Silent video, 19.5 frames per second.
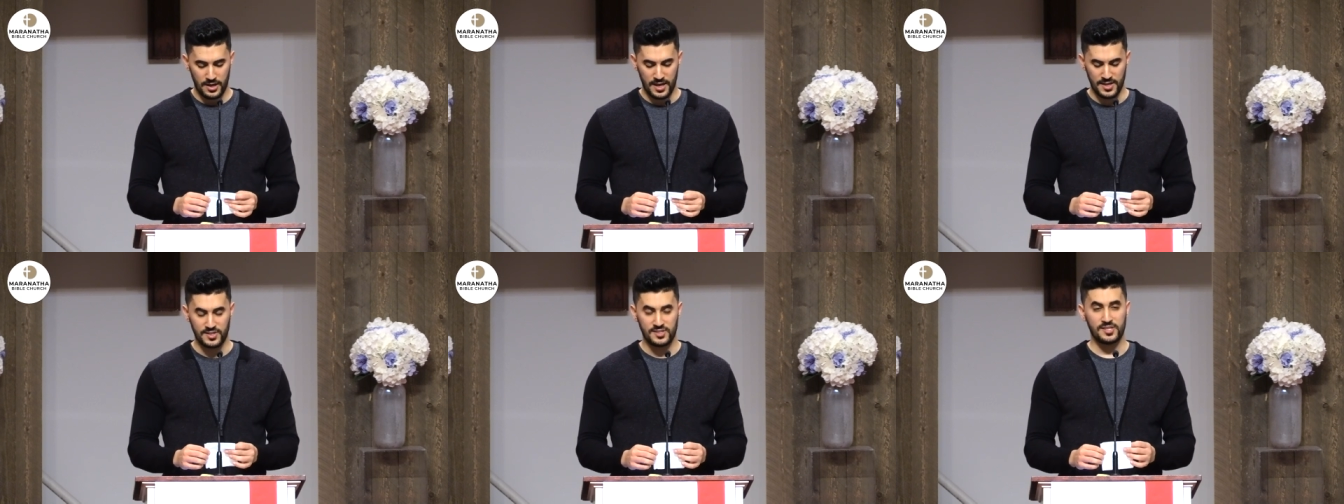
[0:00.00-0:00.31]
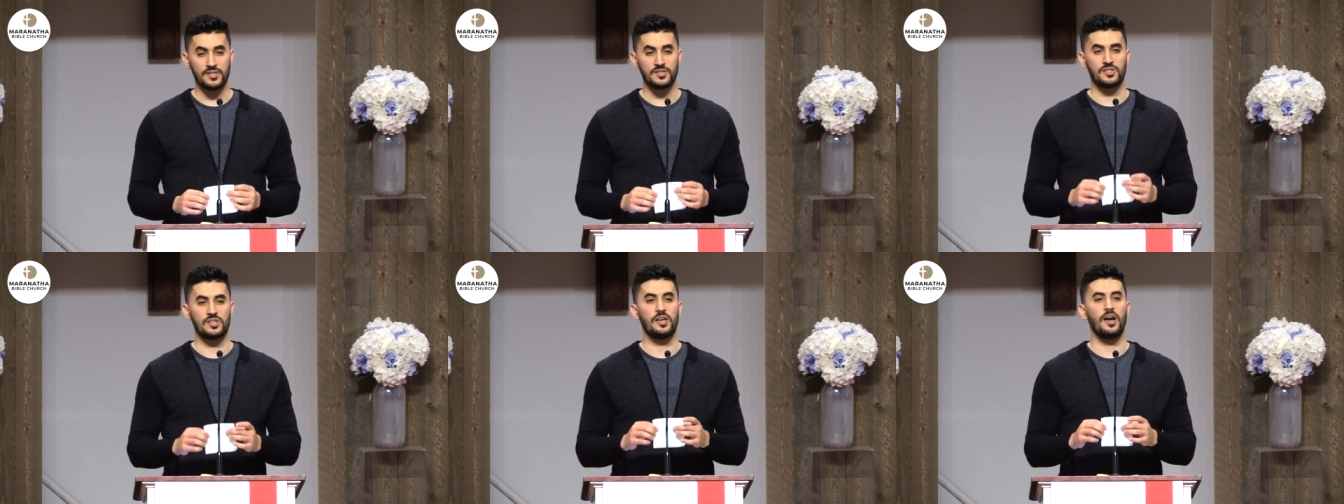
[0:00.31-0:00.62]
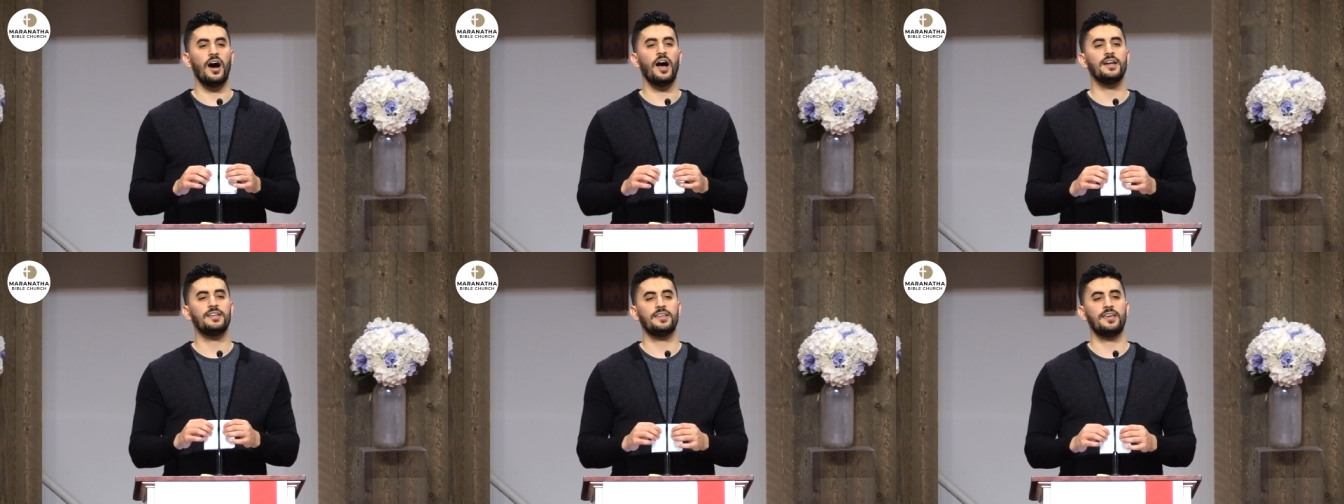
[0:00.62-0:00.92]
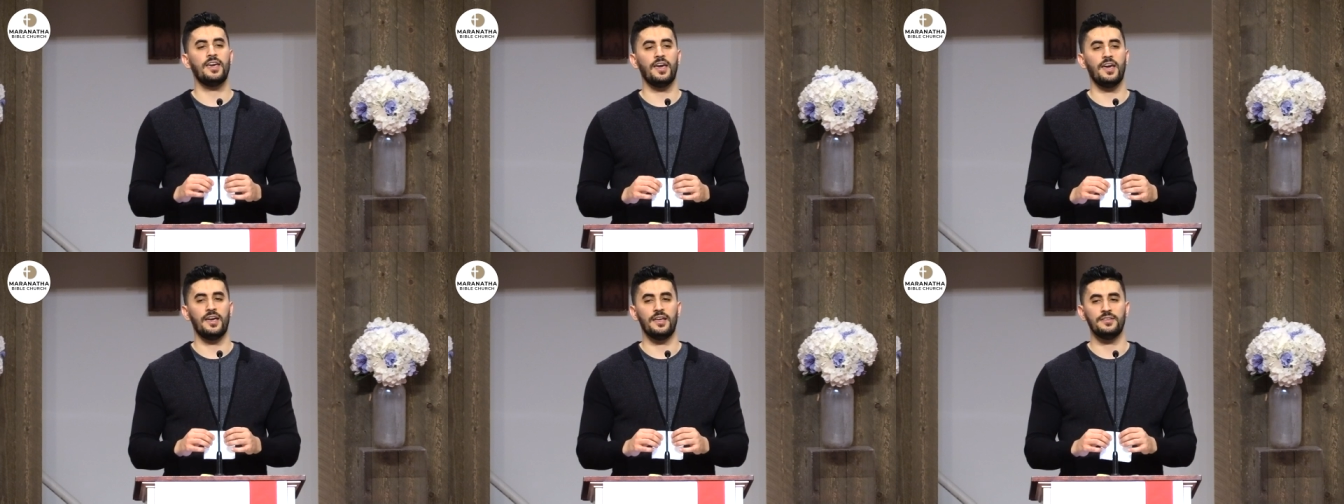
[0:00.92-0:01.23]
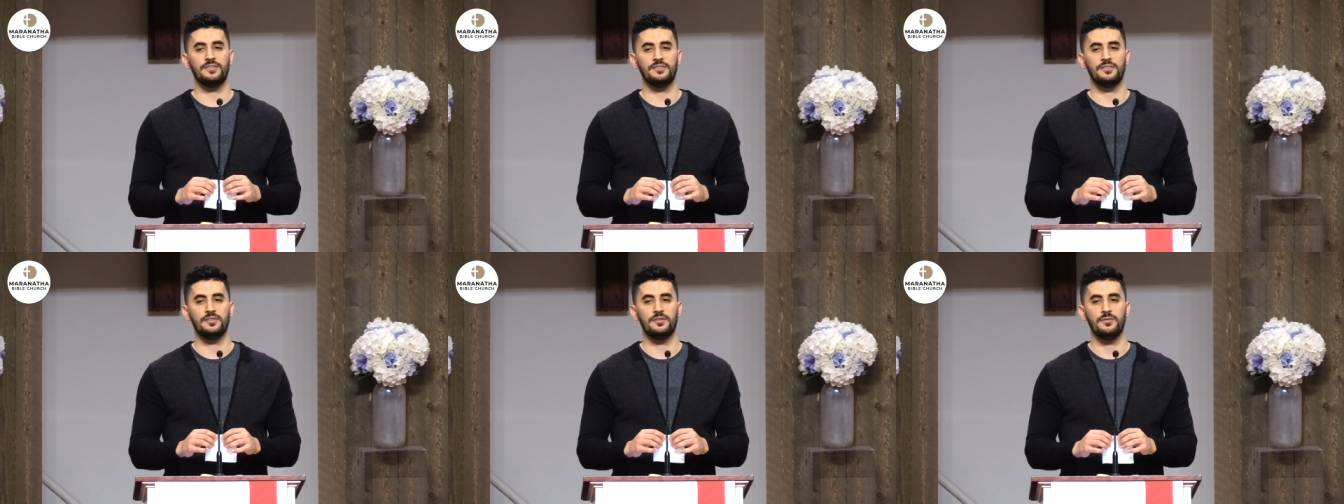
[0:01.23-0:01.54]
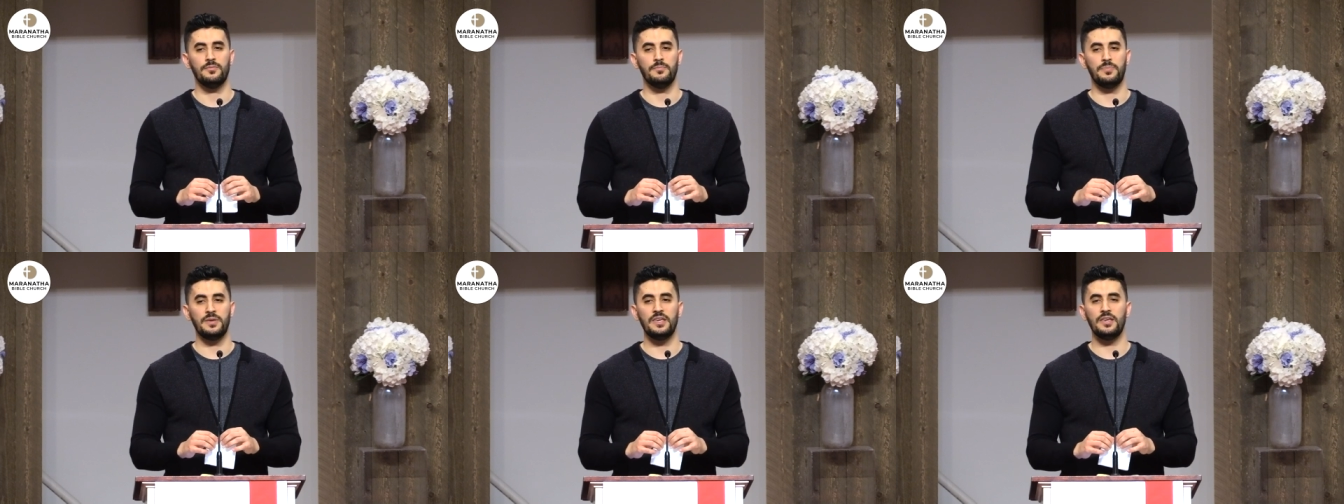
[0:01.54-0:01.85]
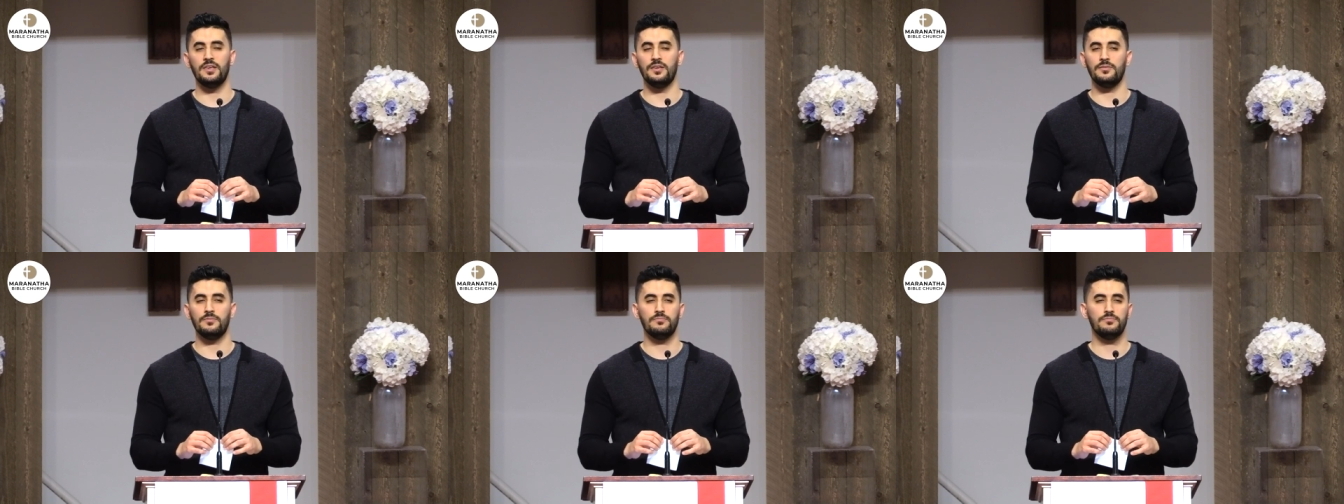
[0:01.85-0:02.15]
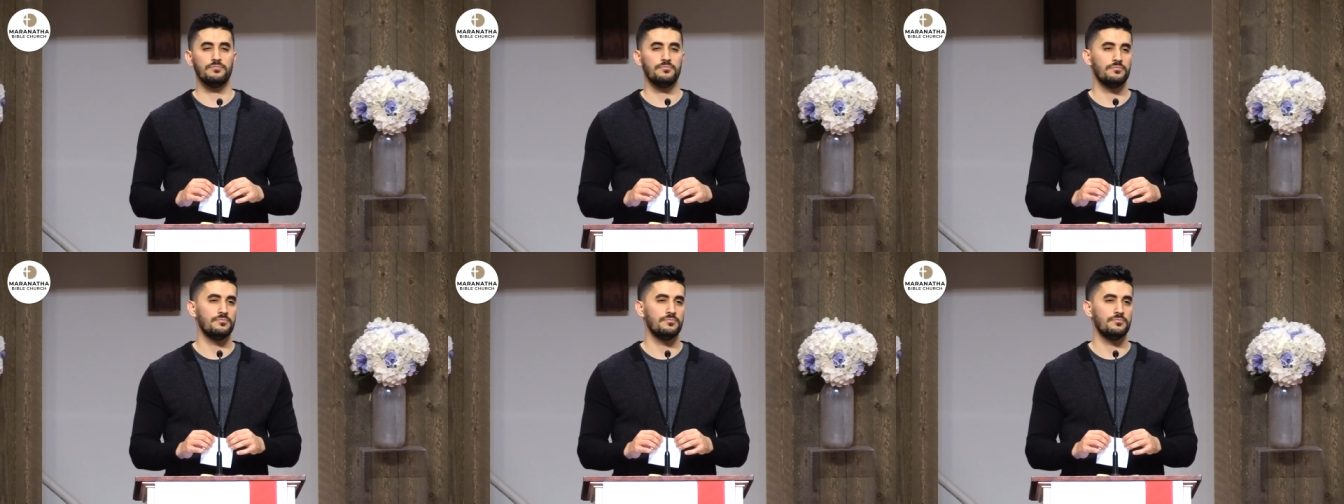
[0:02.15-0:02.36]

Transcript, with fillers: And since God can't be